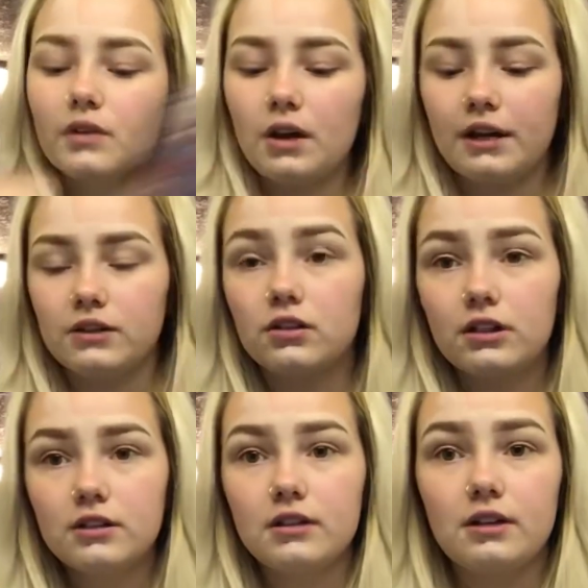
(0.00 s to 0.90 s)
Okay, so
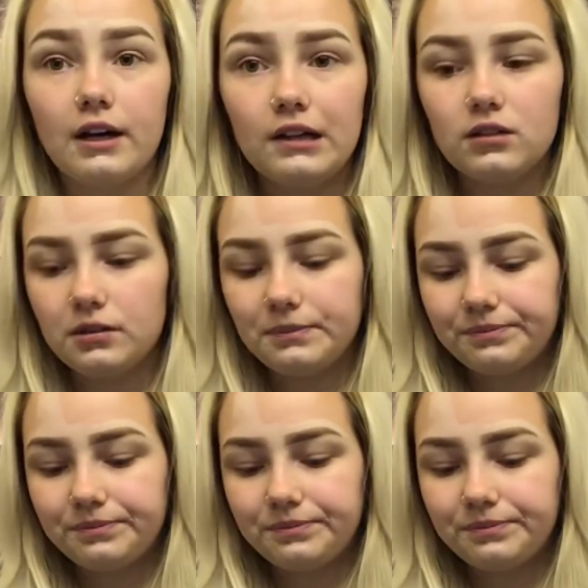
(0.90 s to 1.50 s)
there's that.